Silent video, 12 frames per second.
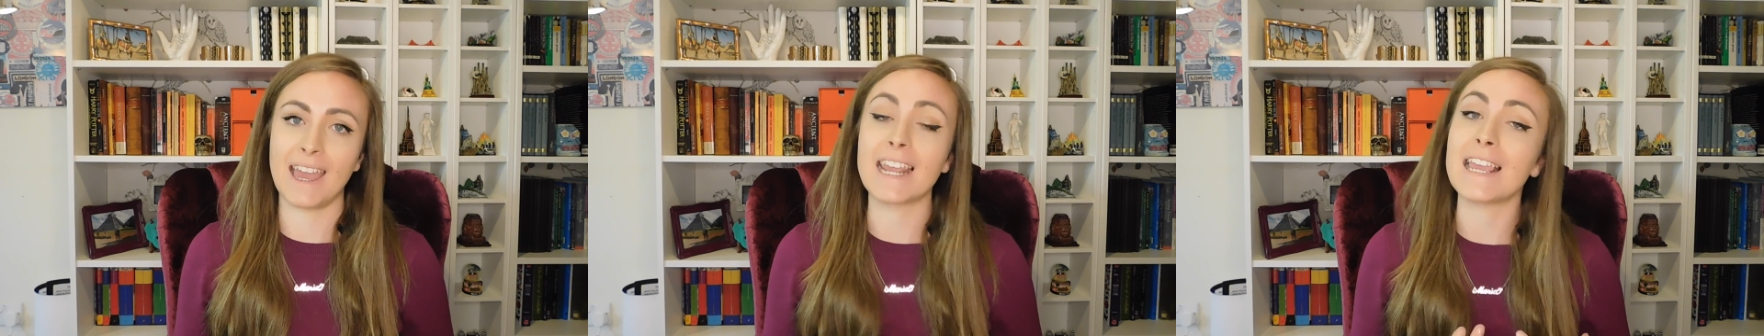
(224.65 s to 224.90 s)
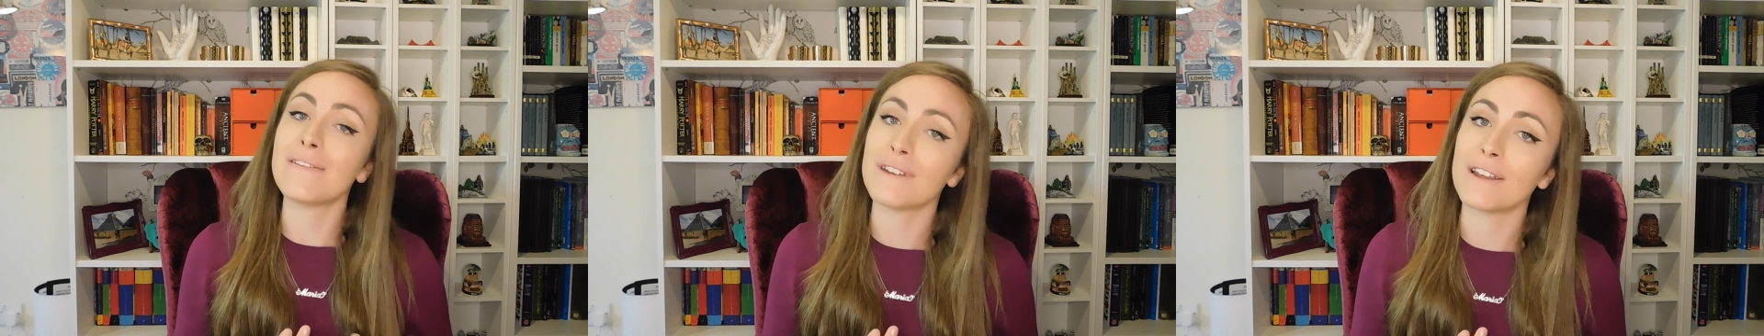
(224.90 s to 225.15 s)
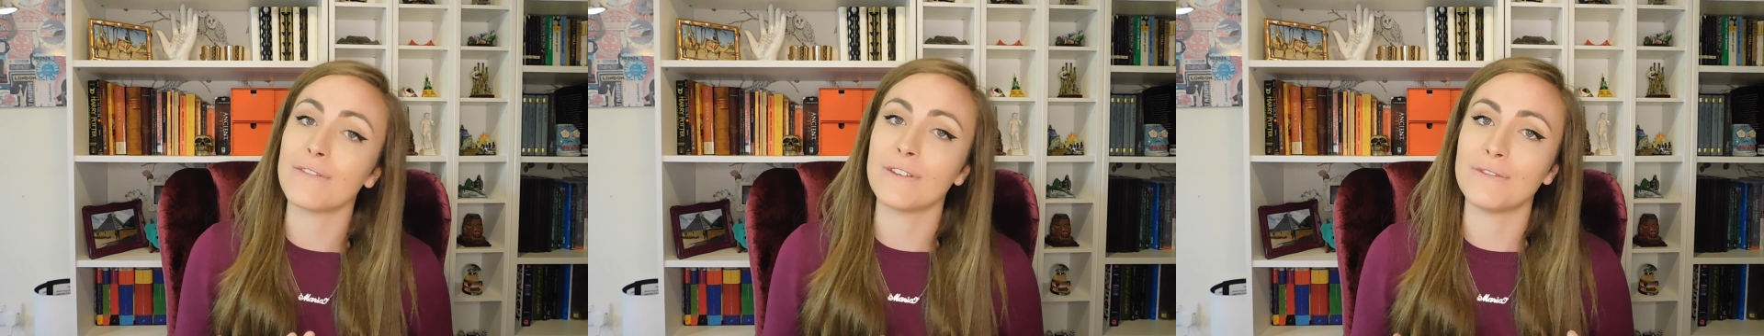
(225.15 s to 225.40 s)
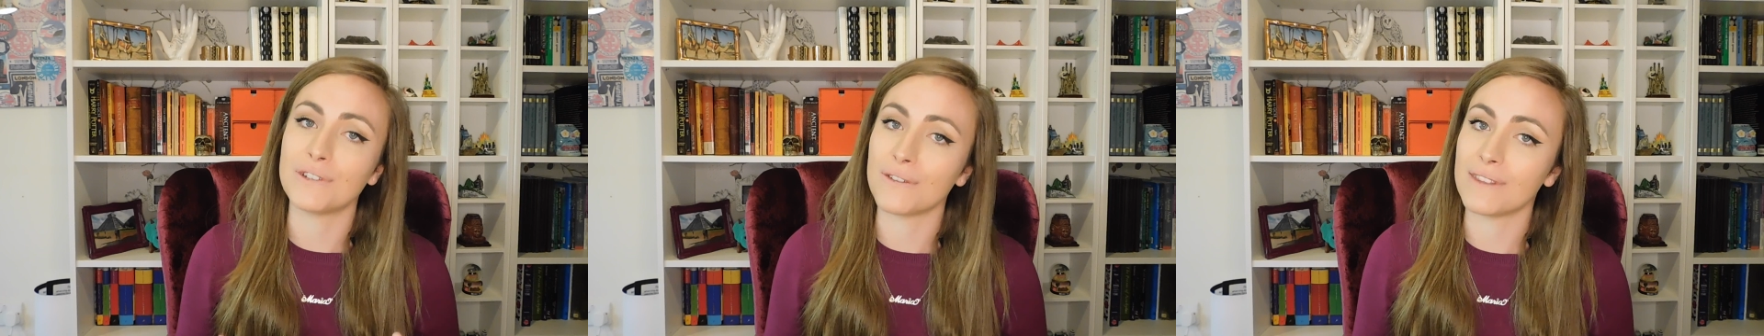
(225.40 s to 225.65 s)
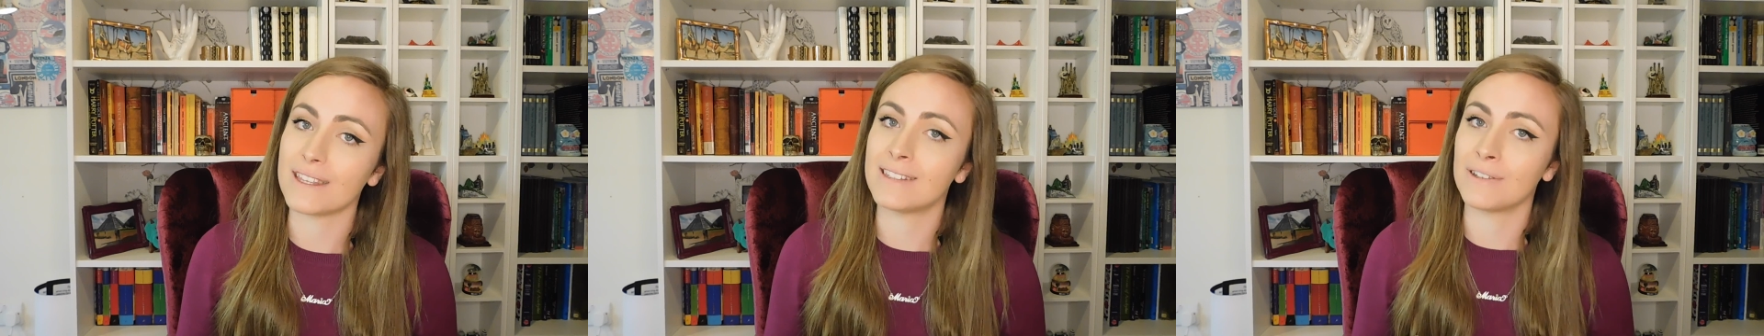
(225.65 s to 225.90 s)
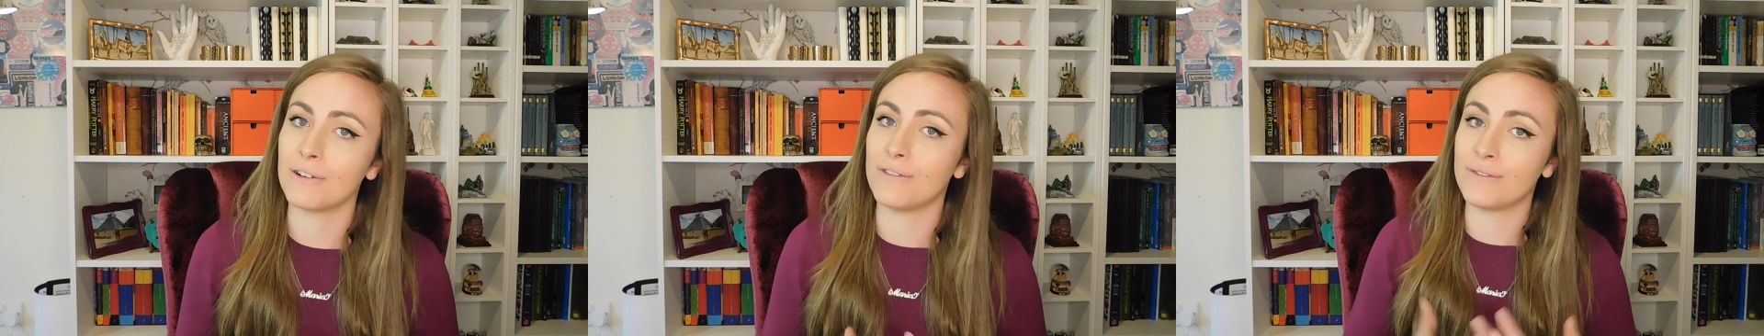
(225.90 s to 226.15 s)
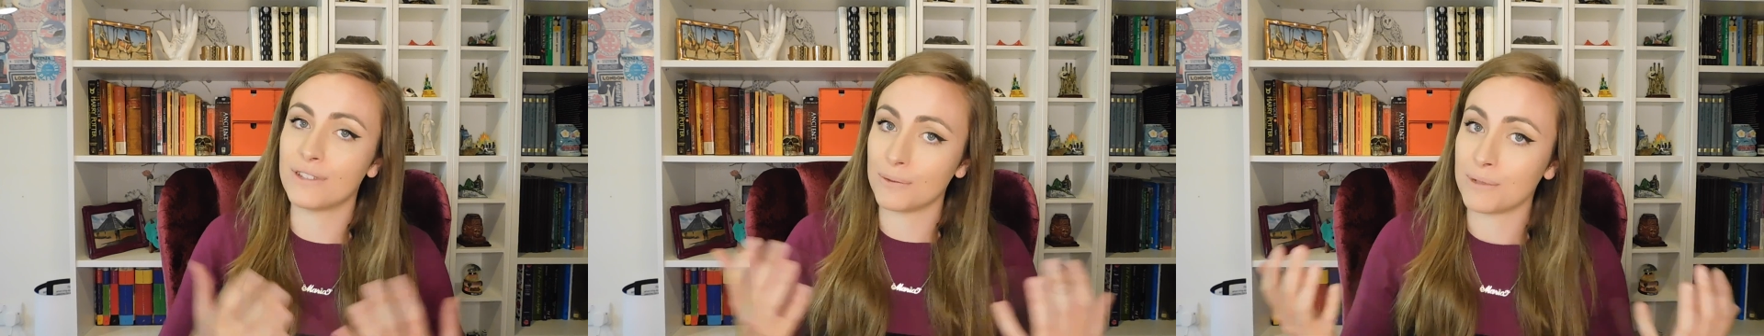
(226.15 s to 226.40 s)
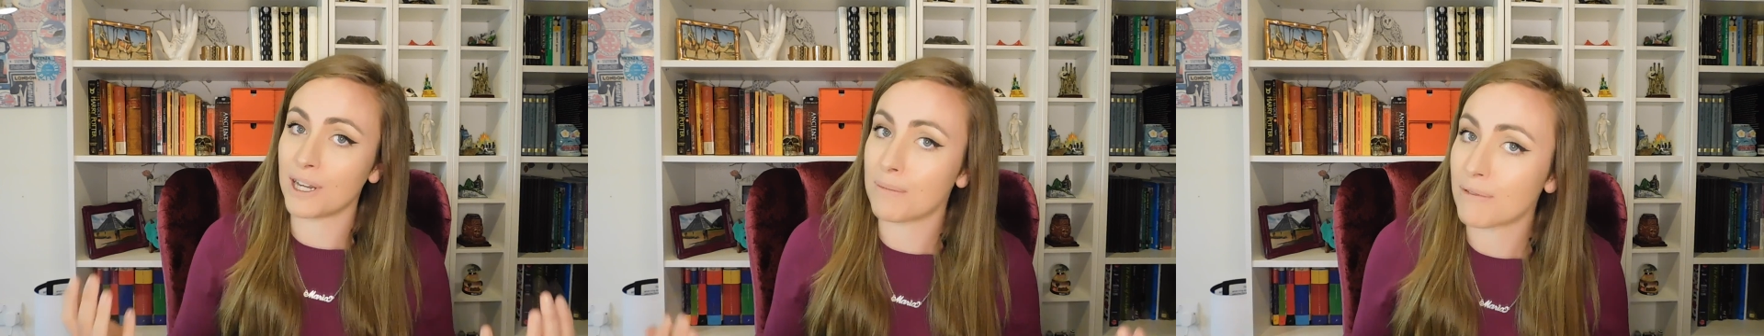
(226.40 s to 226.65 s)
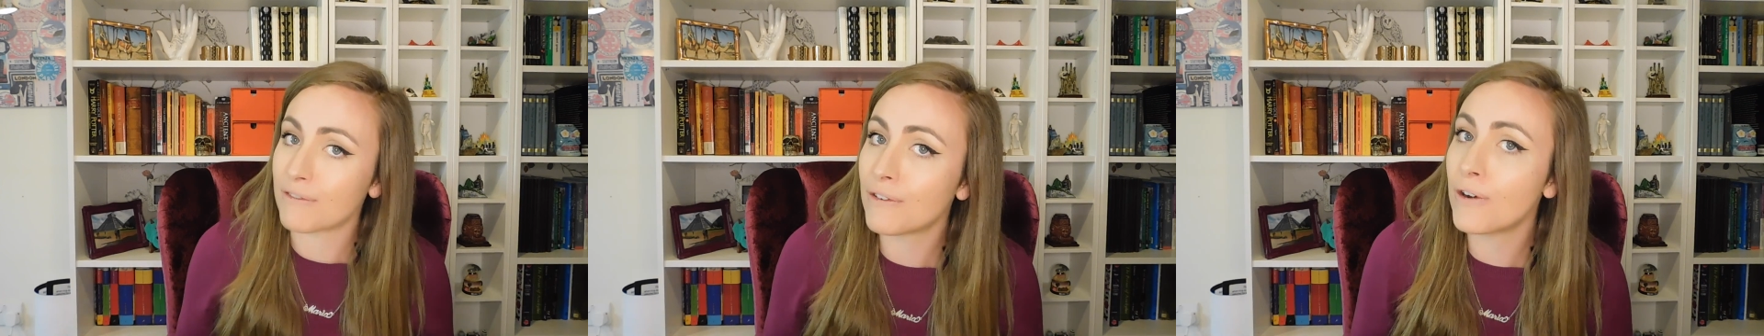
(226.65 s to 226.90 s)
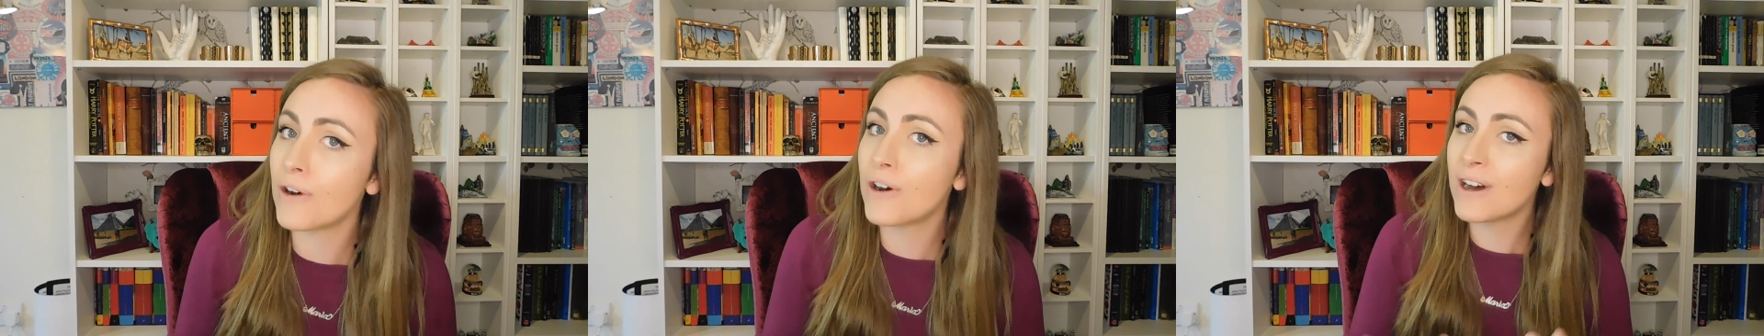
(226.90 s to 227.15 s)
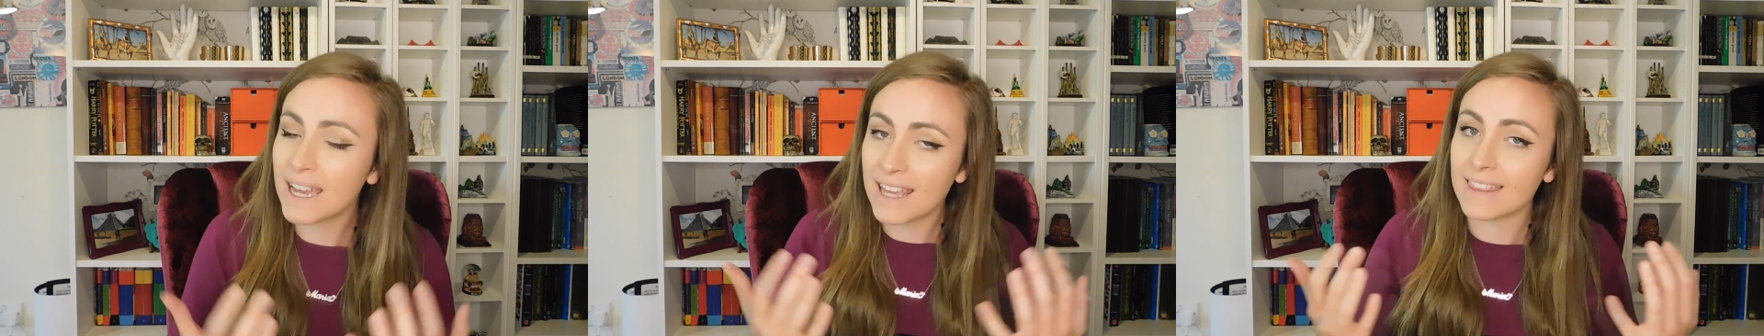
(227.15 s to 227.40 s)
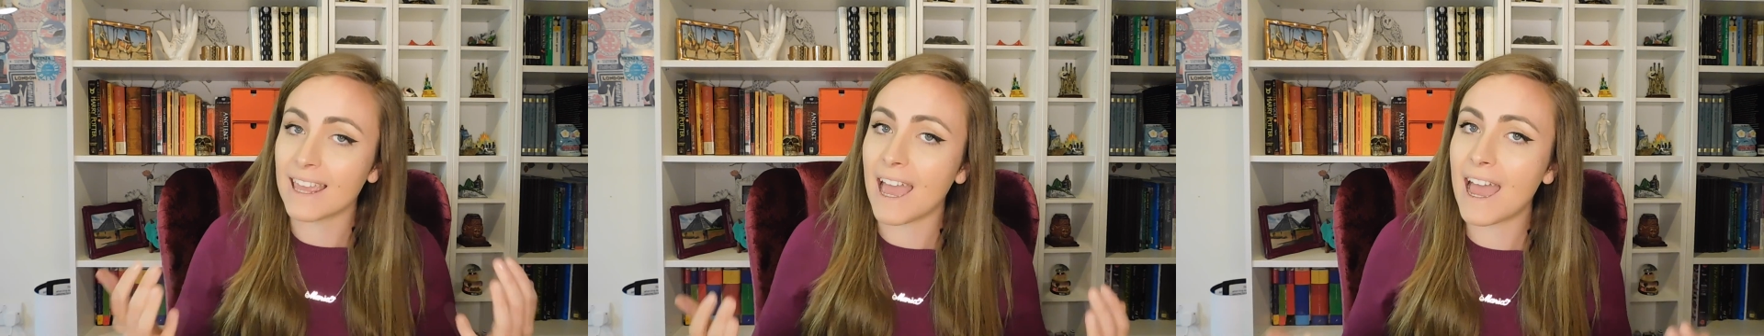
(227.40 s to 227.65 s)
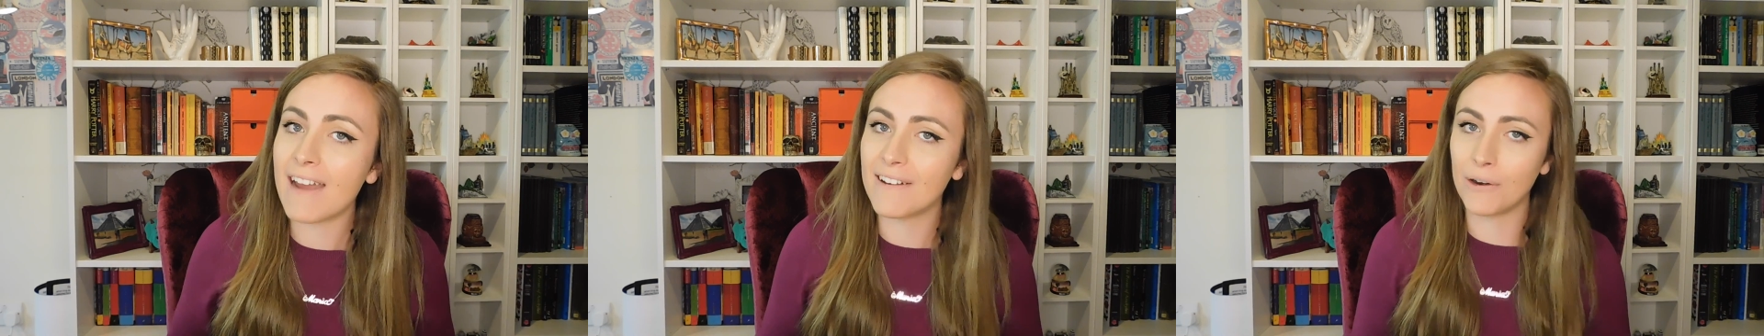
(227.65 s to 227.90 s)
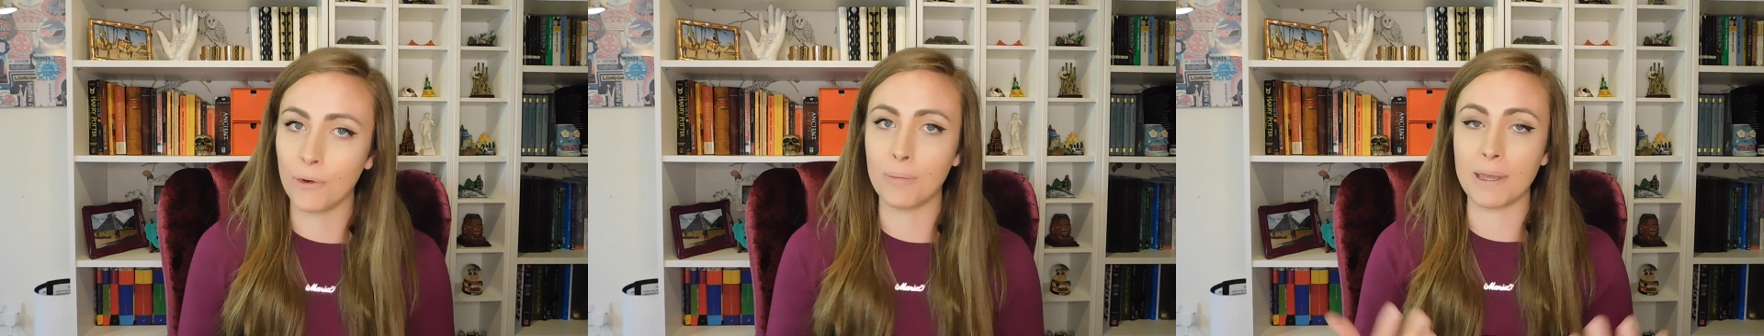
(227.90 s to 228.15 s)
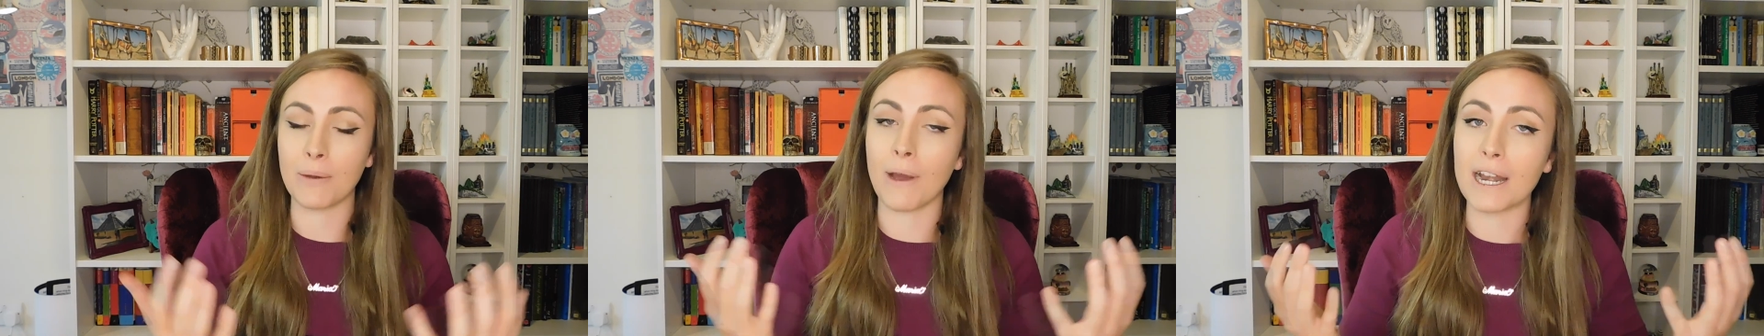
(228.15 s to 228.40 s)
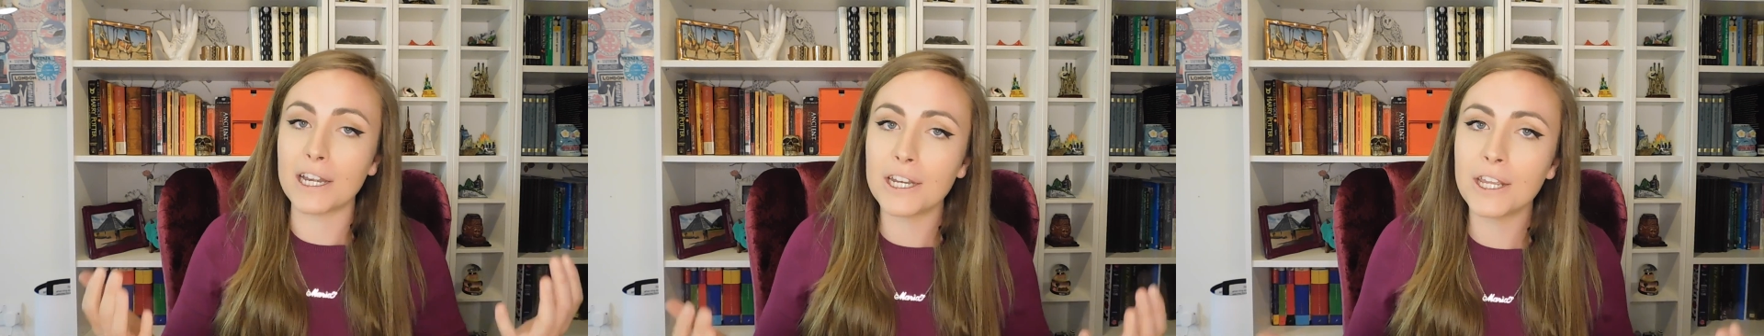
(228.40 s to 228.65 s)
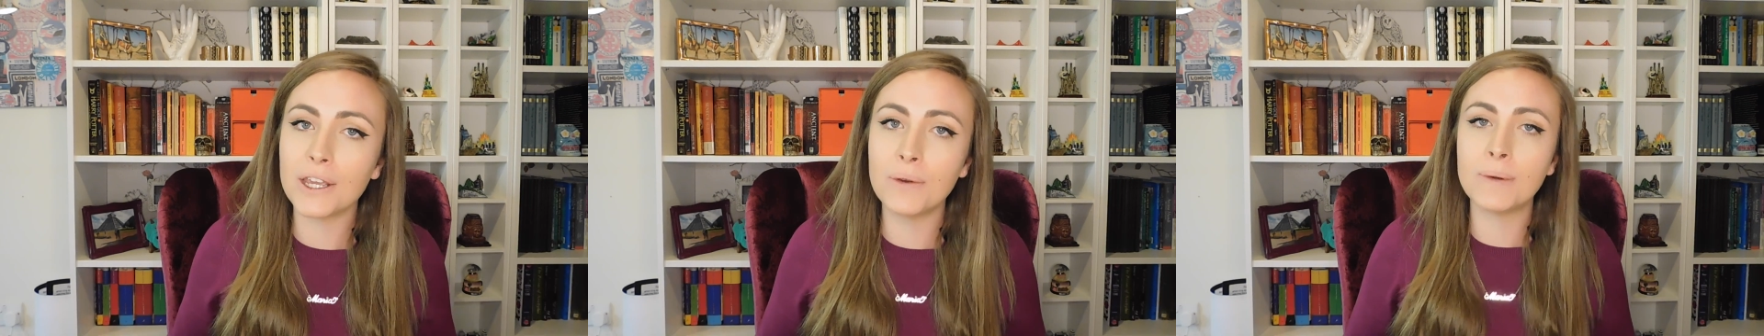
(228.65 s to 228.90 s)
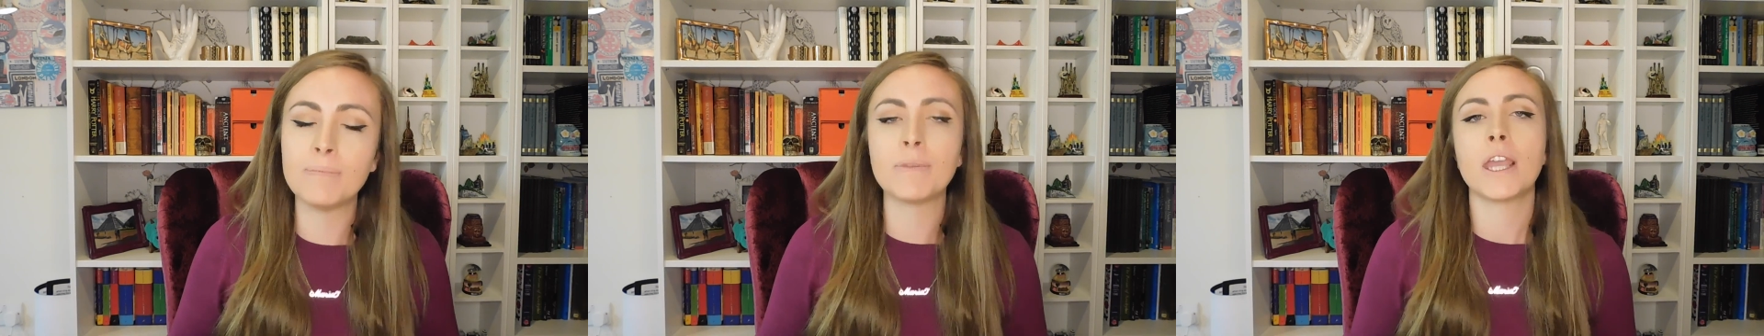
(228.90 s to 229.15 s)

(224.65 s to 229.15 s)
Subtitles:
and even if you've done this sort of subject before, the area will be quite new,